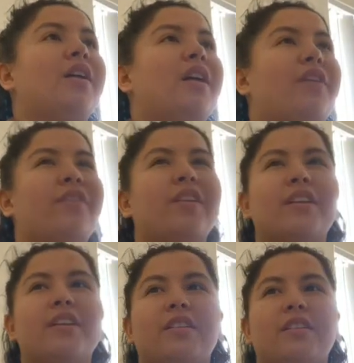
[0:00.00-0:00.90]
feel
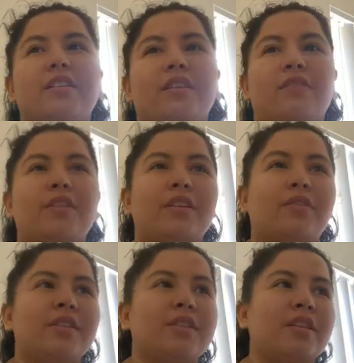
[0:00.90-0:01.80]
like I've
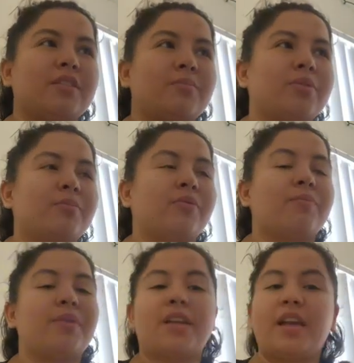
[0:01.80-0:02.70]
read science books before,
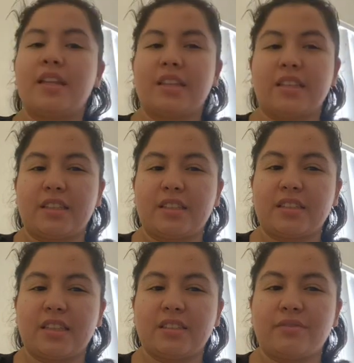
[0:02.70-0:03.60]
but not like in the
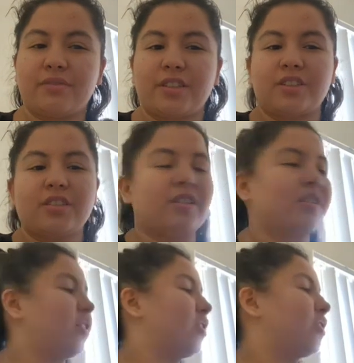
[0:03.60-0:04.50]
science fiction.
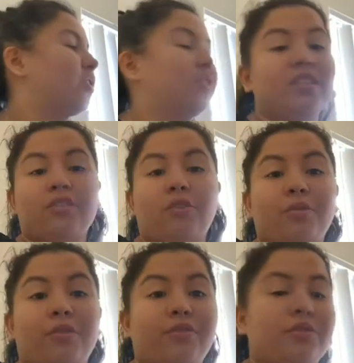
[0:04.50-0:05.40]
So this is gonna be
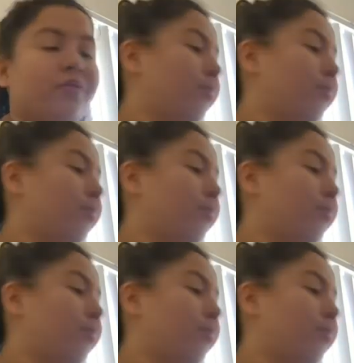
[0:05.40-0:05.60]
the first for me.